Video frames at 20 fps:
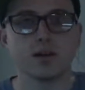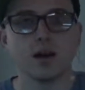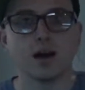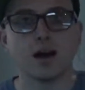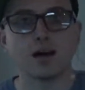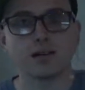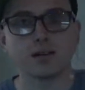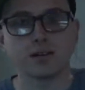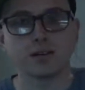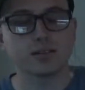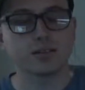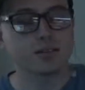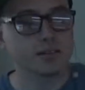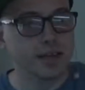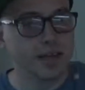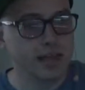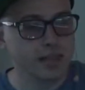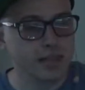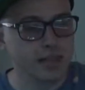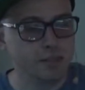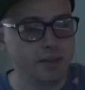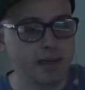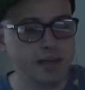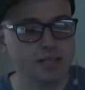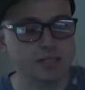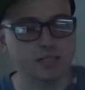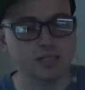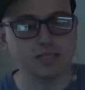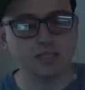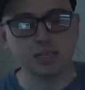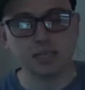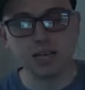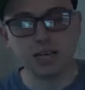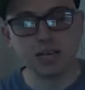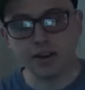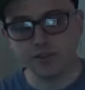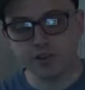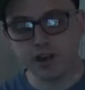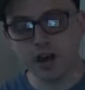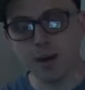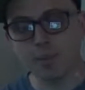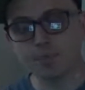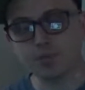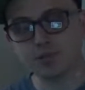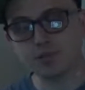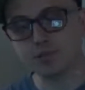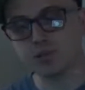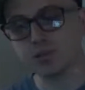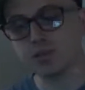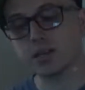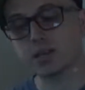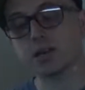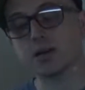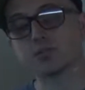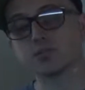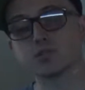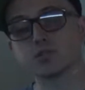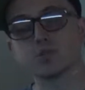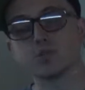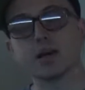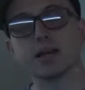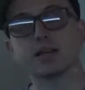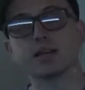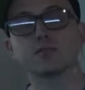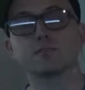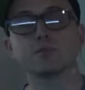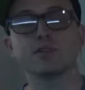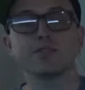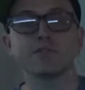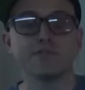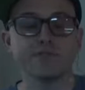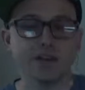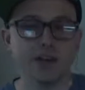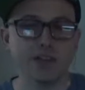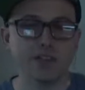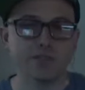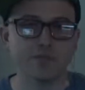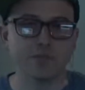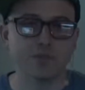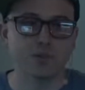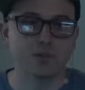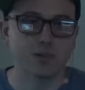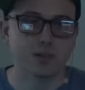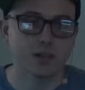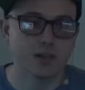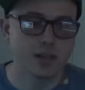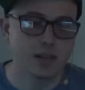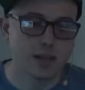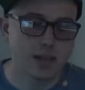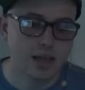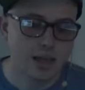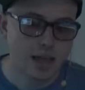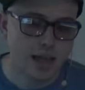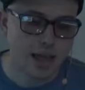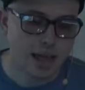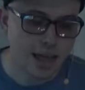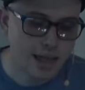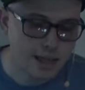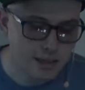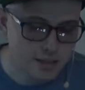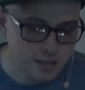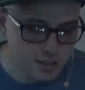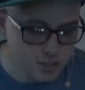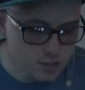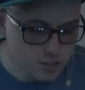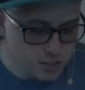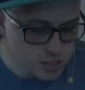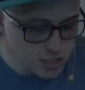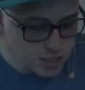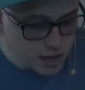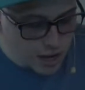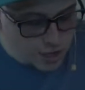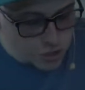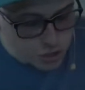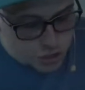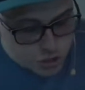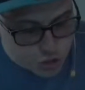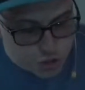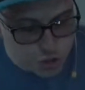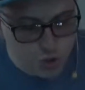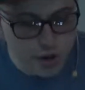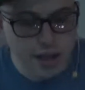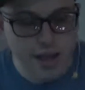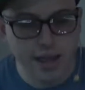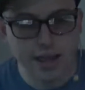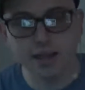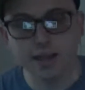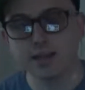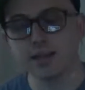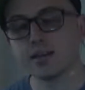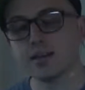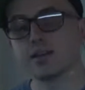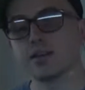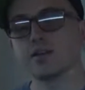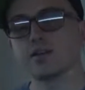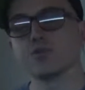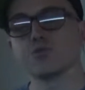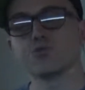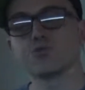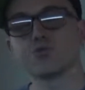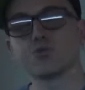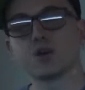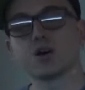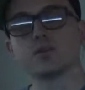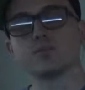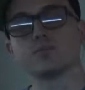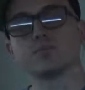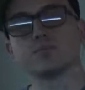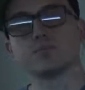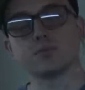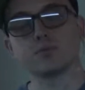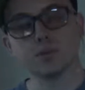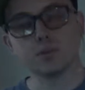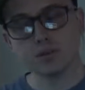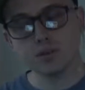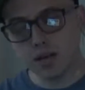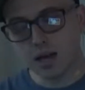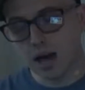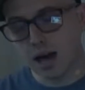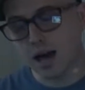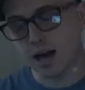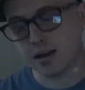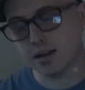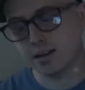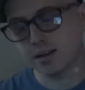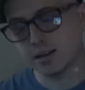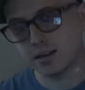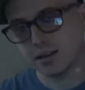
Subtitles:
on a daily basis, and every opportunity that comes your way, to be faithful and to not stray from God.